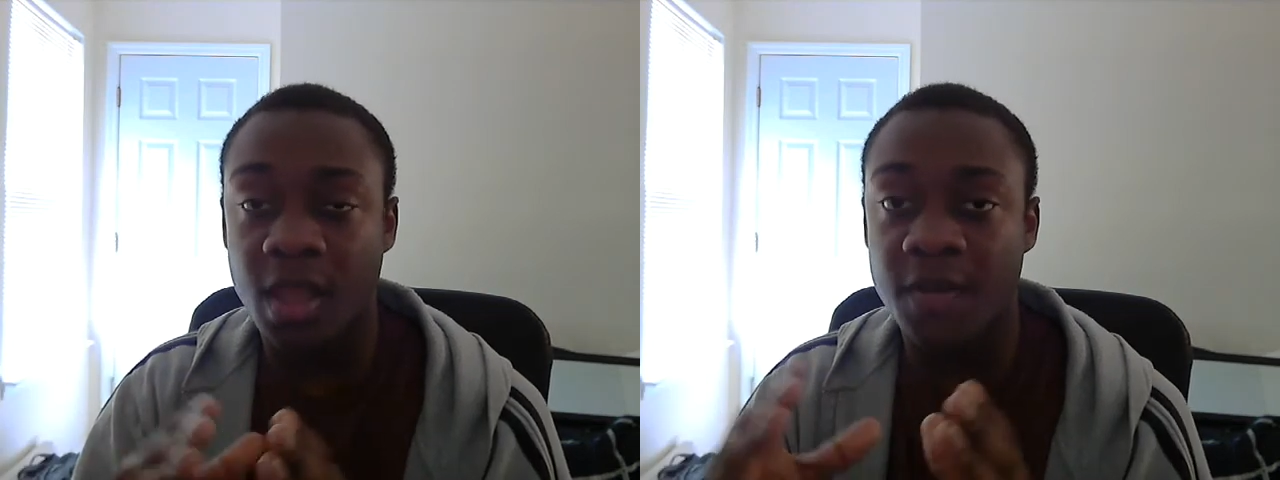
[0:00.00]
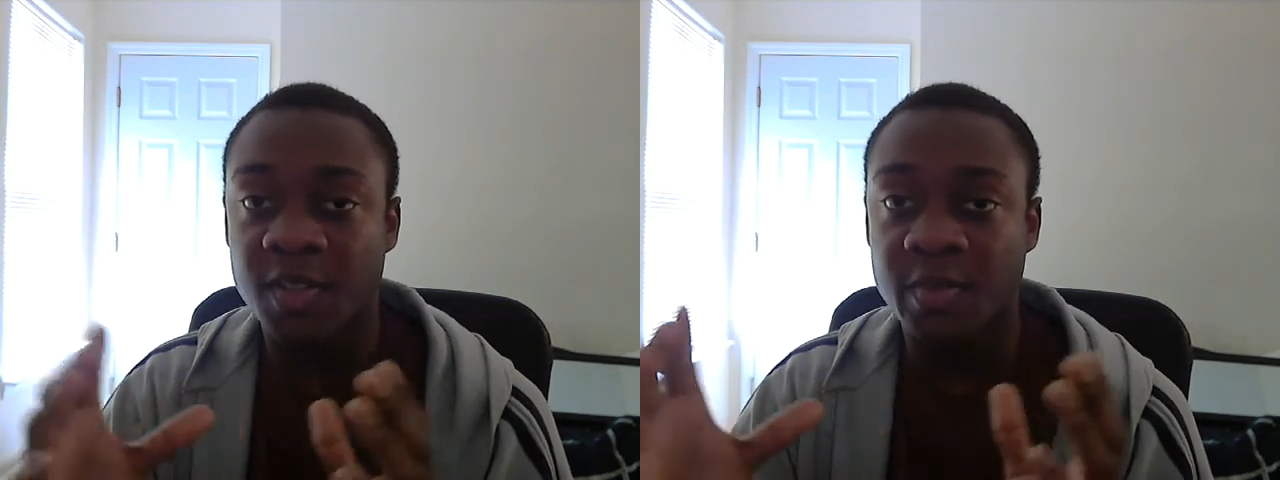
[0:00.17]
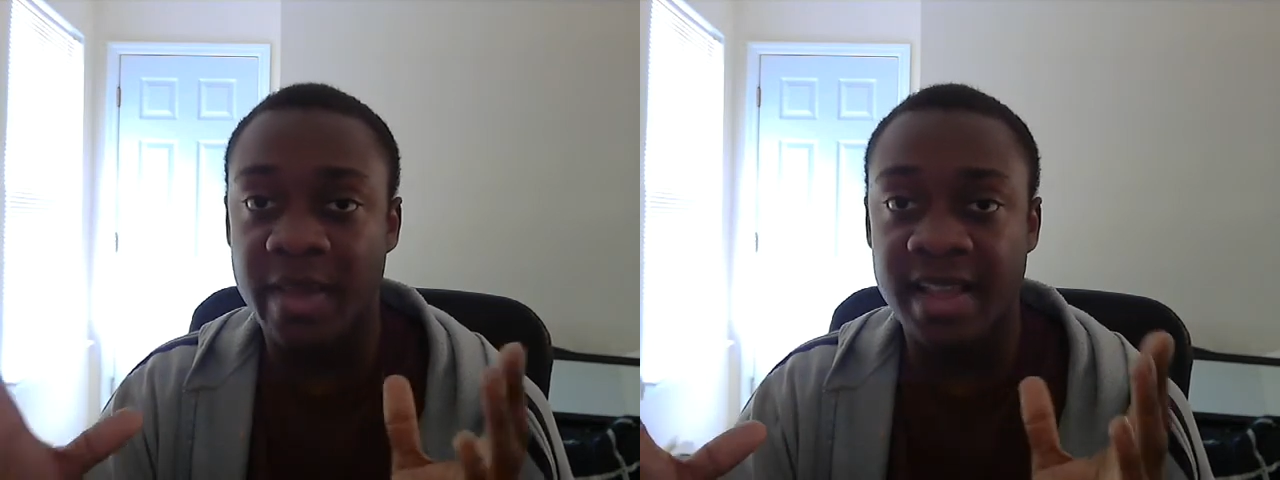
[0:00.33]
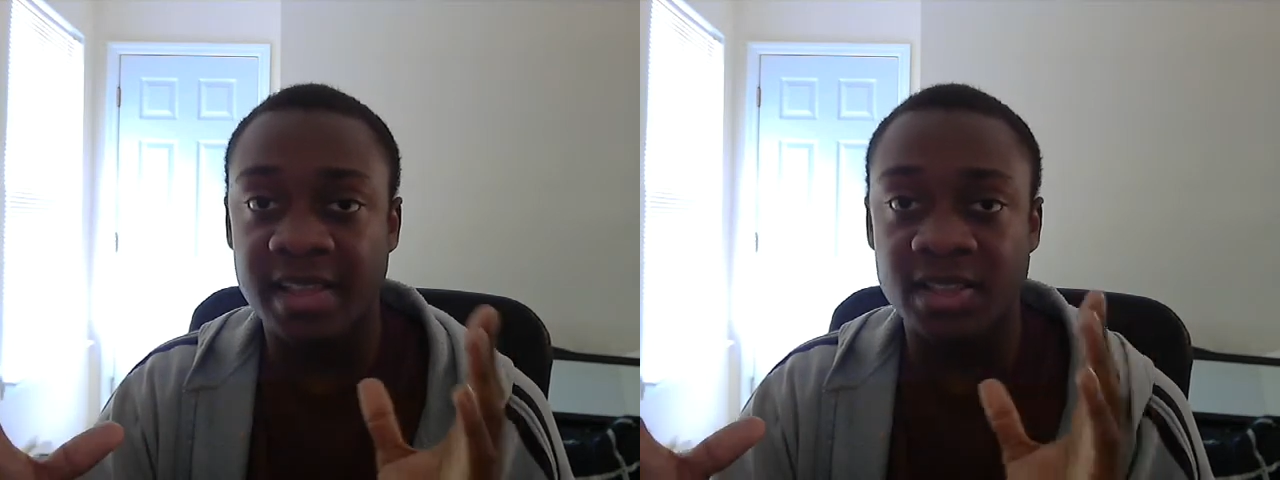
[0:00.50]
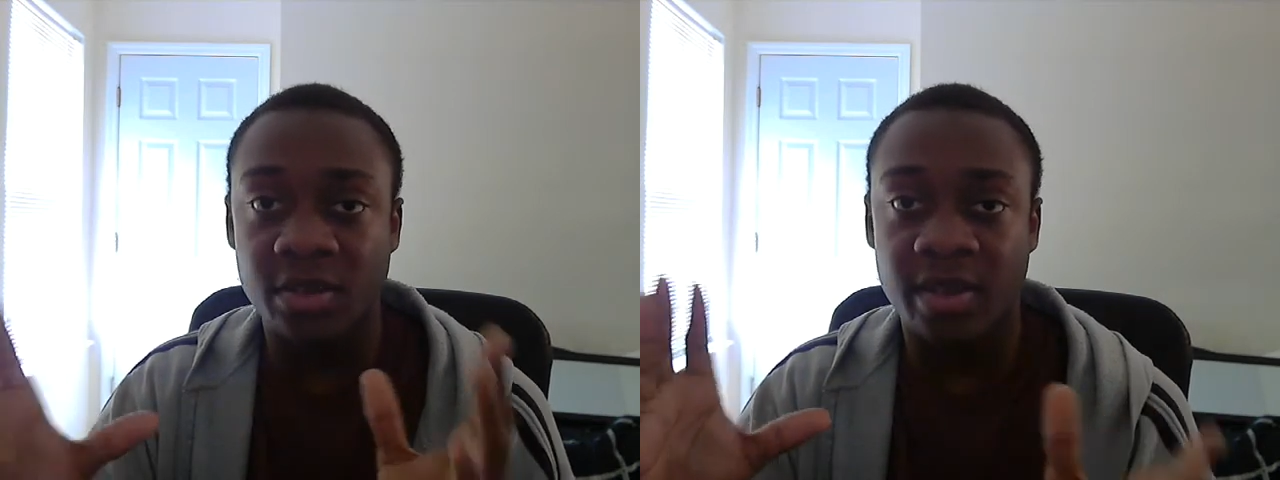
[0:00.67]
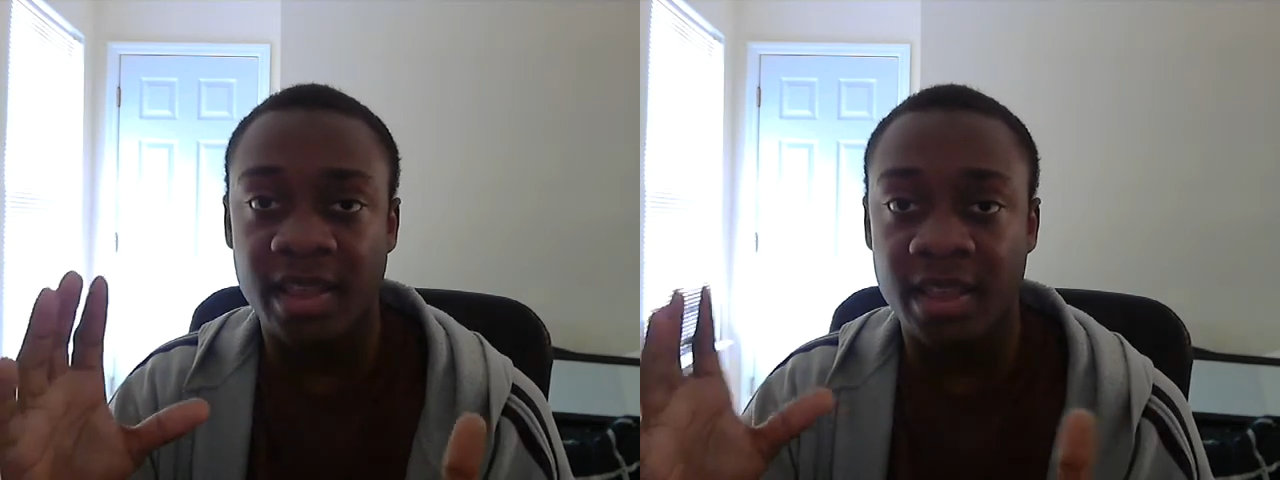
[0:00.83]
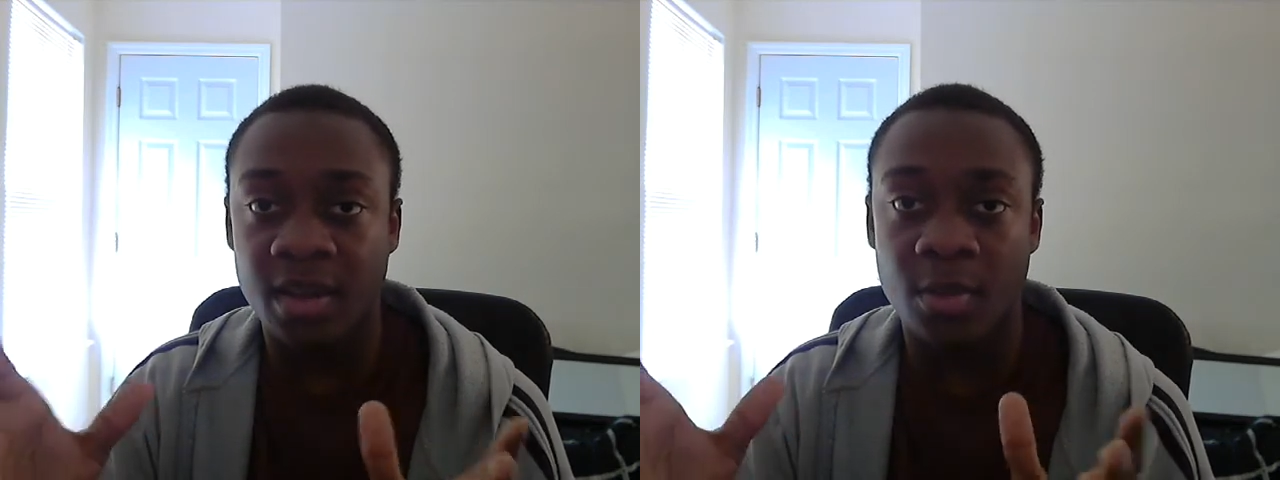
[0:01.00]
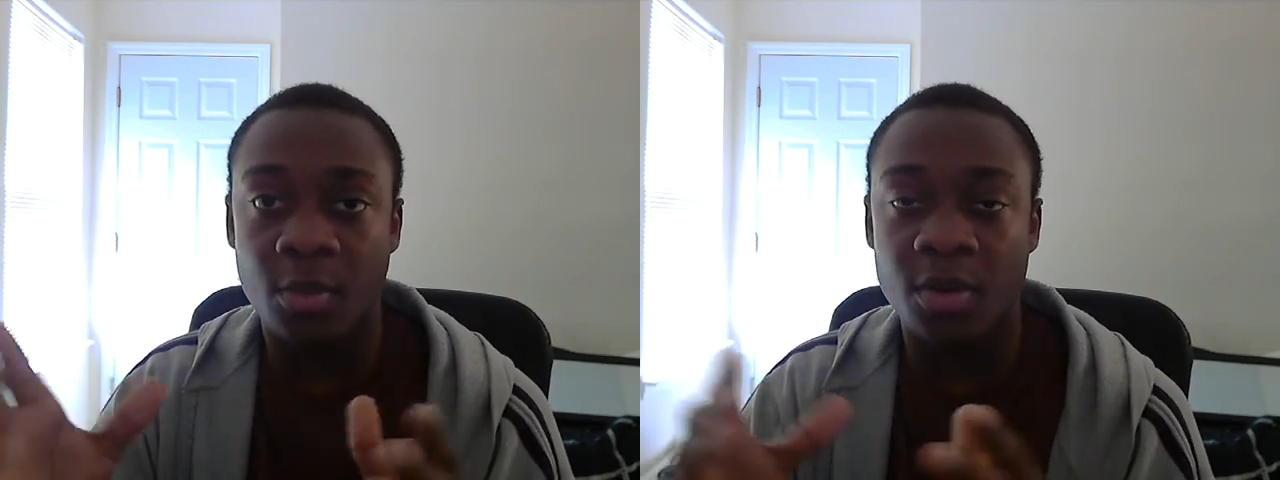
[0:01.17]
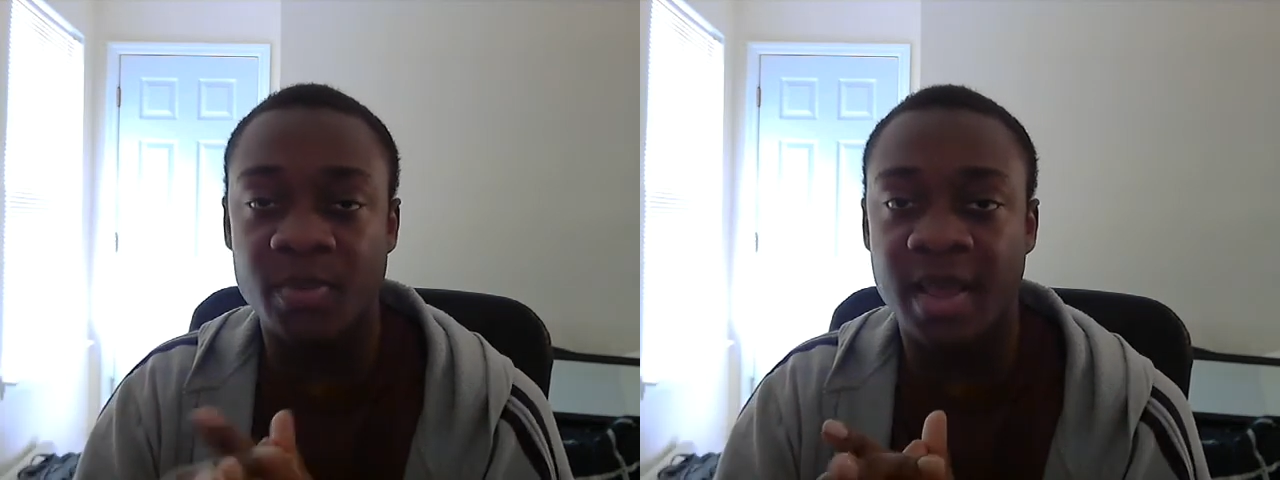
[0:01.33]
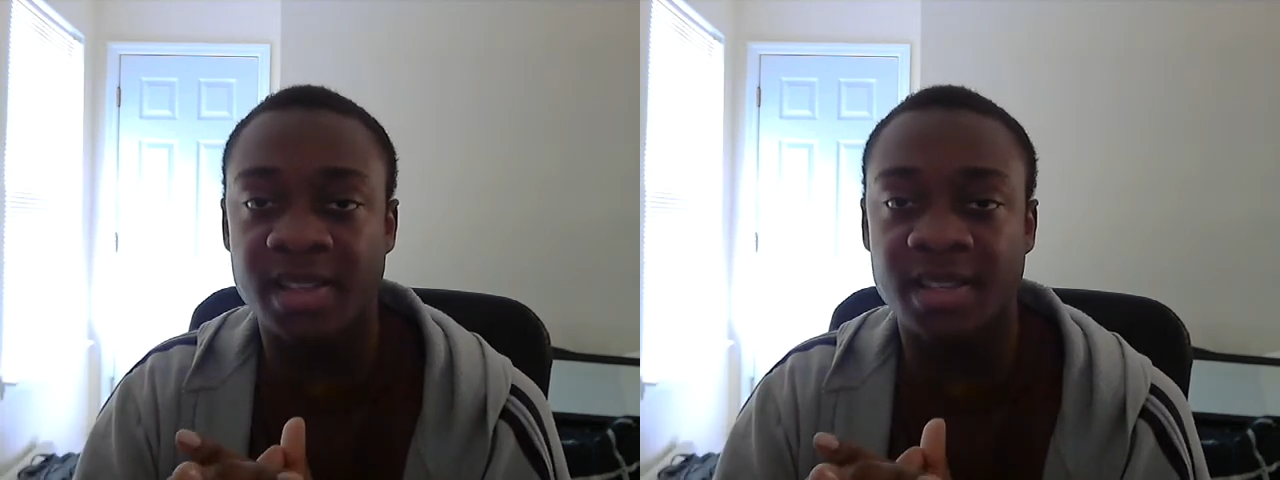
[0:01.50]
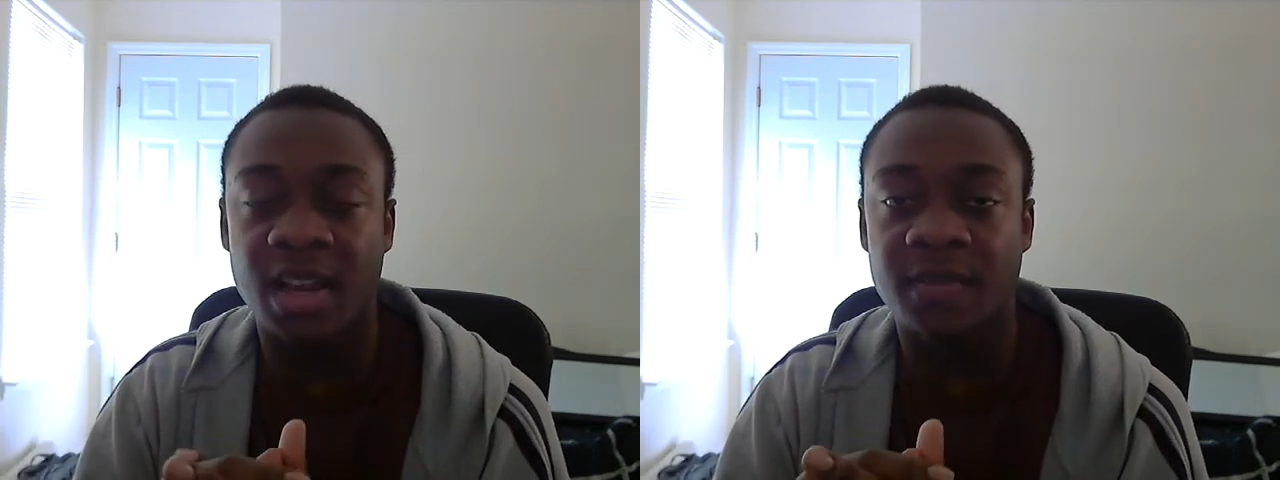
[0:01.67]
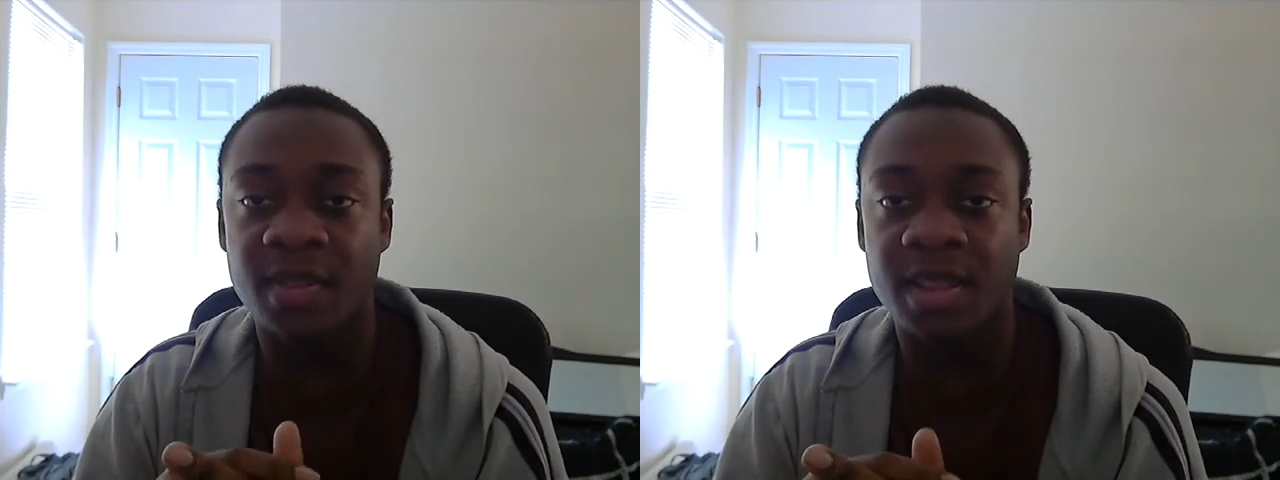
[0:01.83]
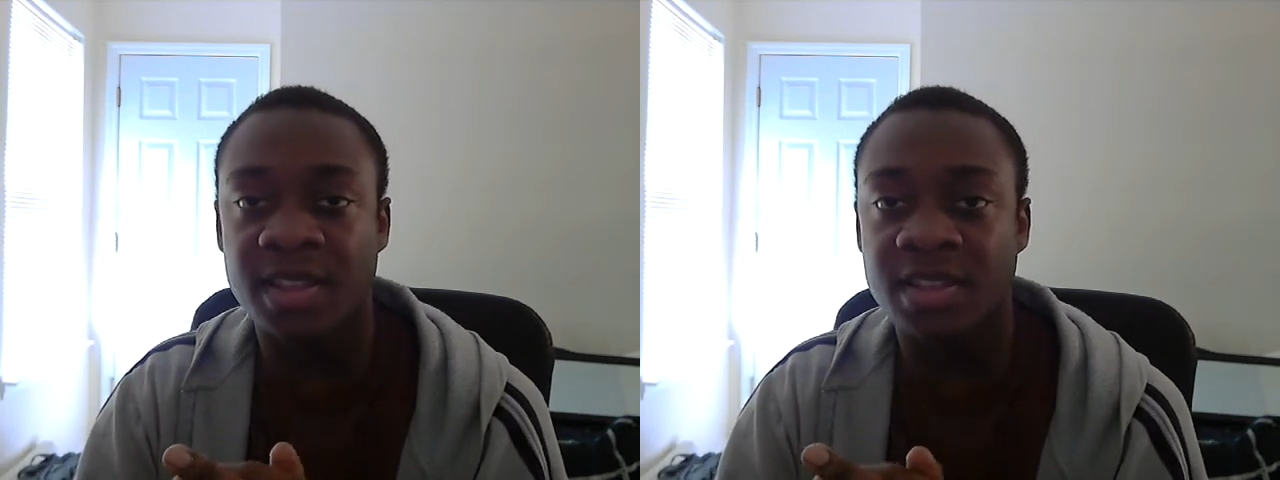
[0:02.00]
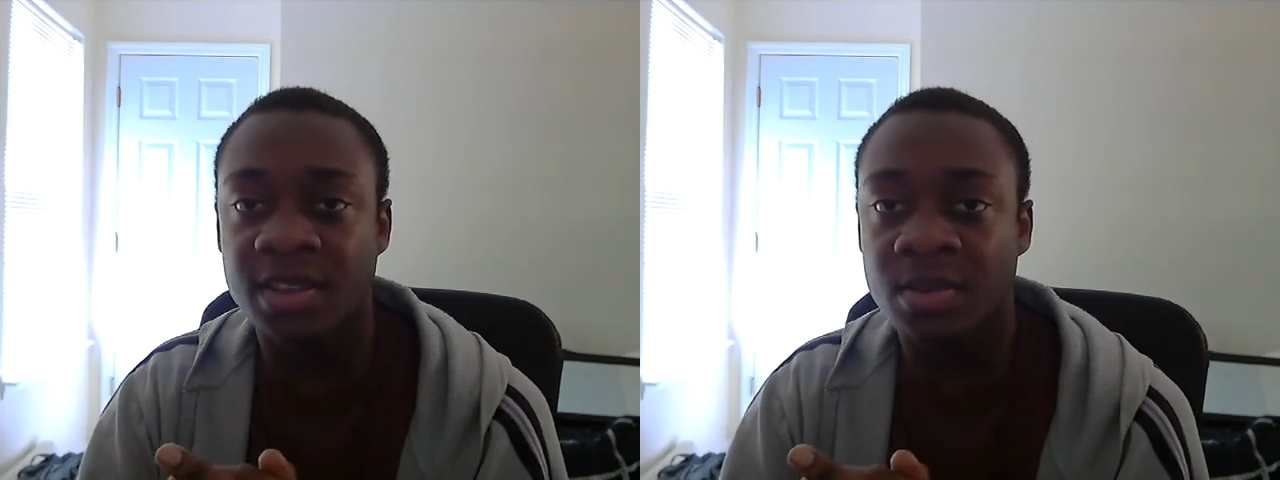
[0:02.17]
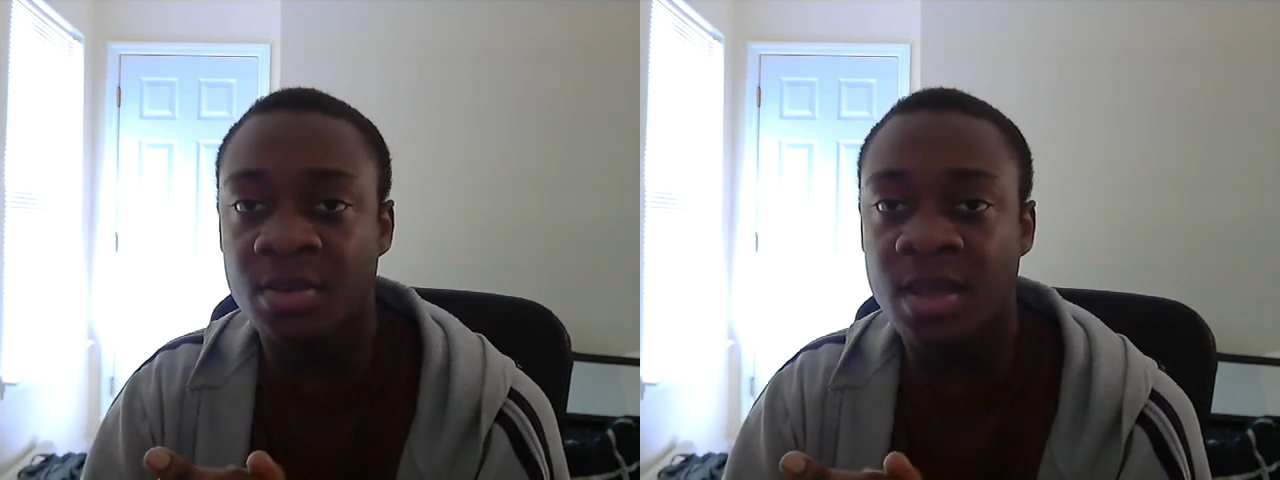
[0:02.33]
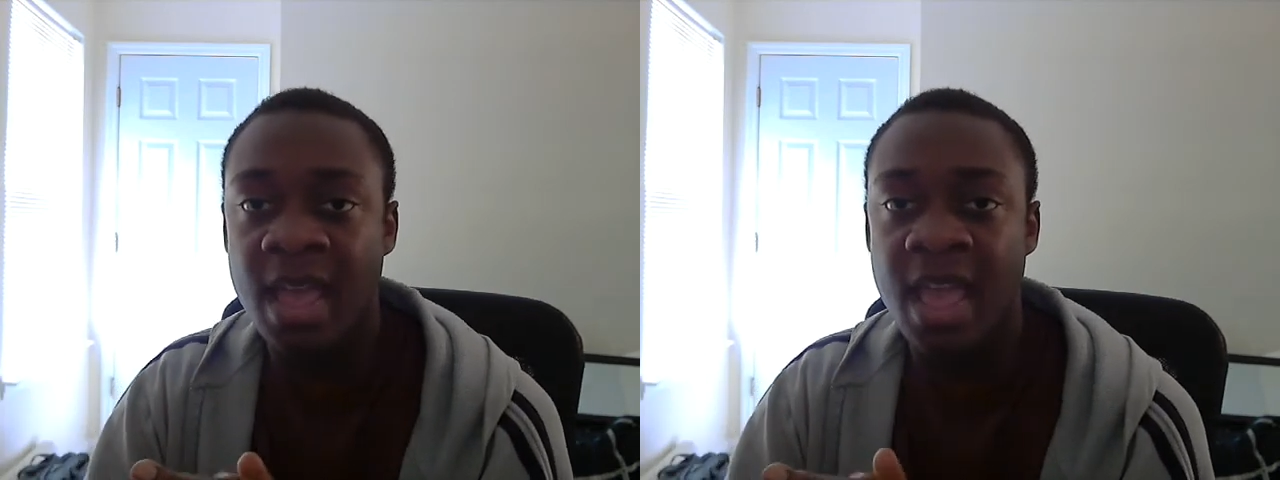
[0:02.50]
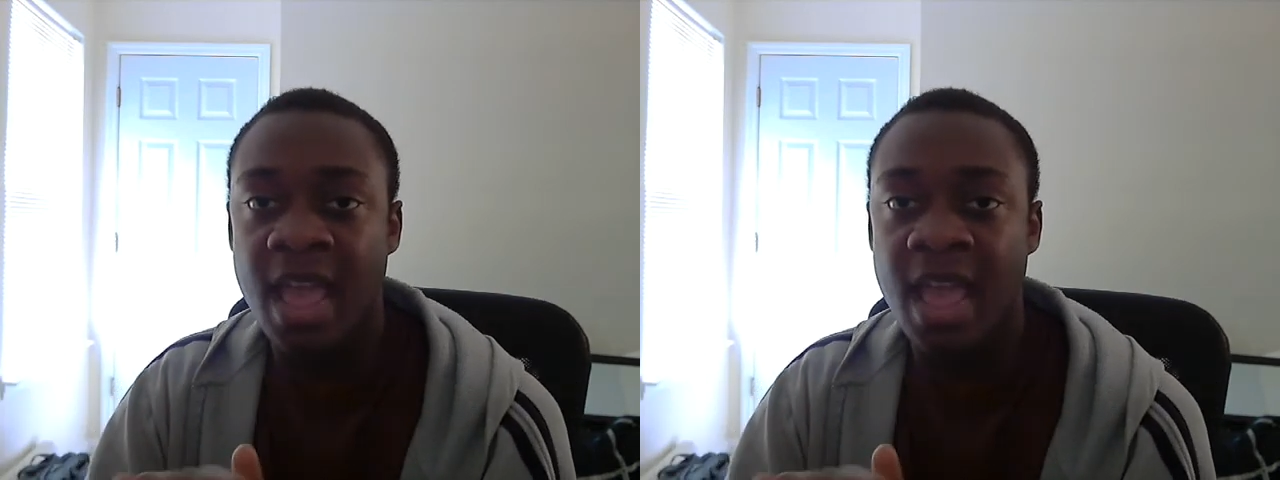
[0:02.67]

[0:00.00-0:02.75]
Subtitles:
space, so you can get more space on it if you need to.